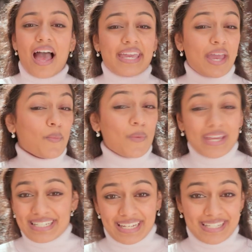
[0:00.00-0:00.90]
I can't
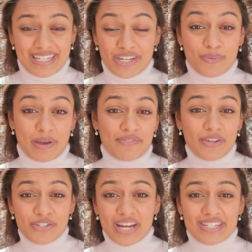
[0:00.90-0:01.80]
wait to continue my
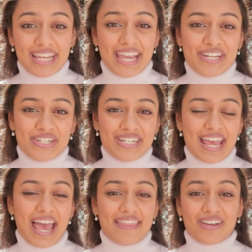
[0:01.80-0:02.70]
future education
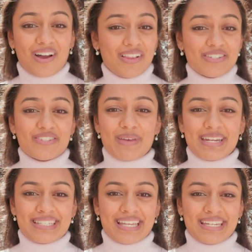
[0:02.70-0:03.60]
at the College of
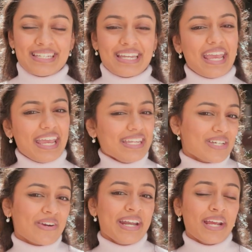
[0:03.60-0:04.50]
Medicine,
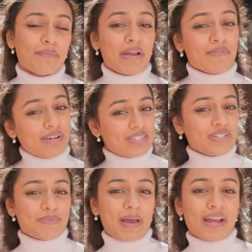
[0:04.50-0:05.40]
integrating my
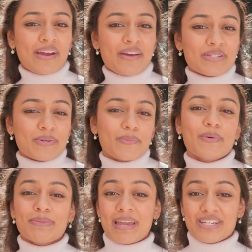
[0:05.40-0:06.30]
research background
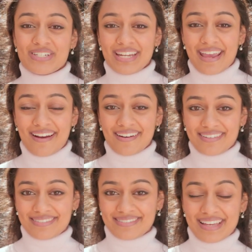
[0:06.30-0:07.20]
with patient care.
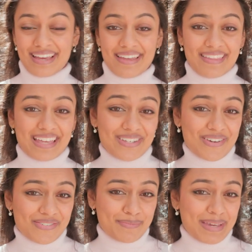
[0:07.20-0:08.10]
That's
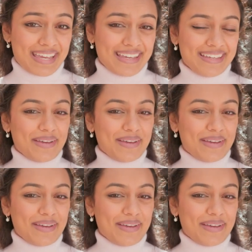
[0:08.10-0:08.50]
all from me.